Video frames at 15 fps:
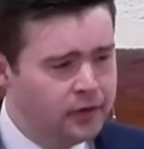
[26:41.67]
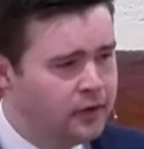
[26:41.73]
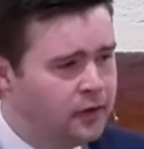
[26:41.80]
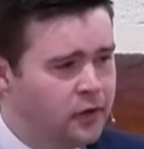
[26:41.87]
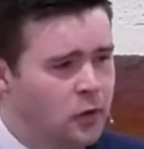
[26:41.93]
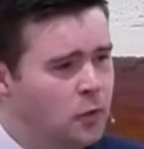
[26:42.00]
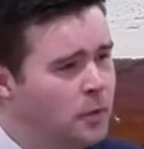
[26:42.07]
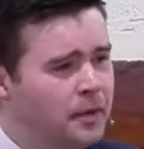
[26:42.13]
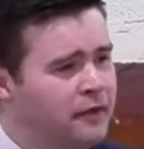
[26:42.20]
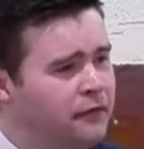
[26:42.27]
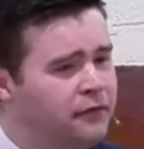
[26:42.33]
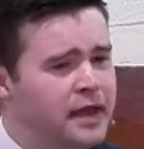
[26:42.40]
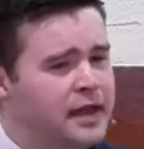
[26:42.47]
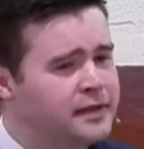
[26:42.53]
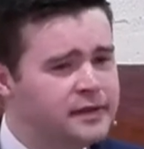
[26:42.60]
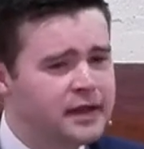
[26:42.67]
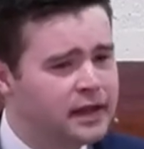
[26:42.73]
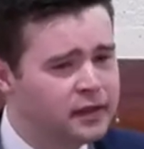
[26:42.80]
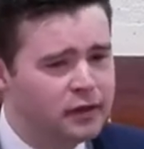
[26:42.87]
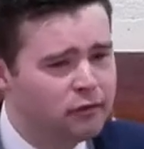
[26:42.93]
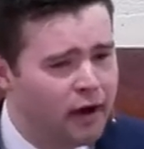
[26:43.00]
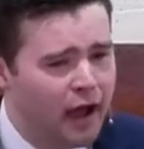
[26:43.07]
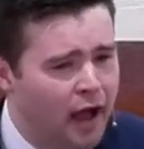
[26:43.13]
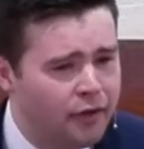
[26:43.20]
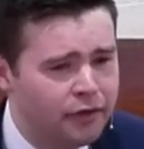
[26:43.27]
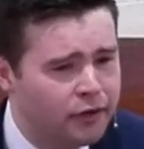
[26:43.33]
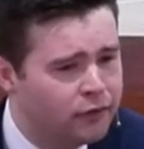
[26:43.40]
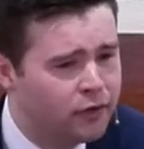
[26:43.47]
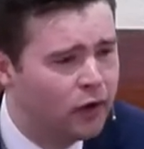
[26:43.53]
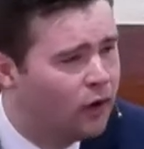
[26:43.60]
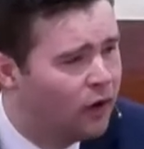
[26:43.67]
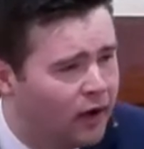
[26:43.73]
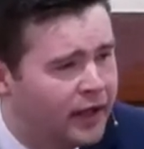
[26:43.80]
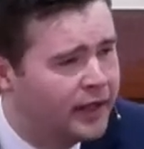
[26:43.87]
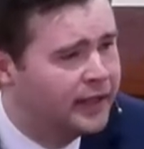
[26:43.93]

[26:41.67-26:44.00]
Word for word: you would be facing the wrath of God.